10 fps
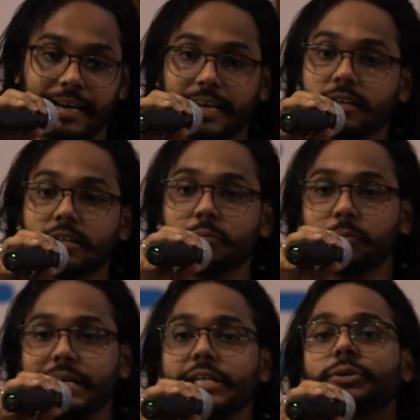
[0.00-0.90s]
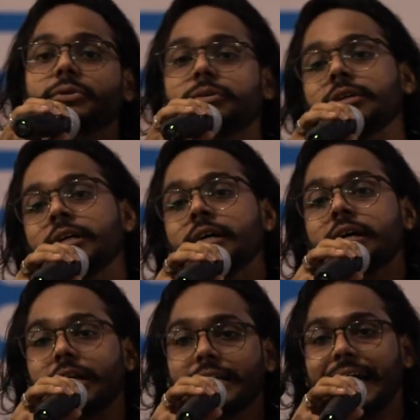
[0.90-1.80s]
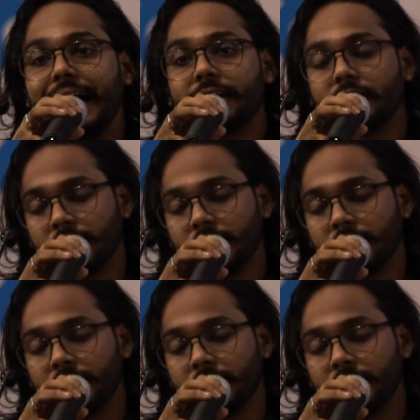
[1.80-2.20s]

like the moment you run DAG,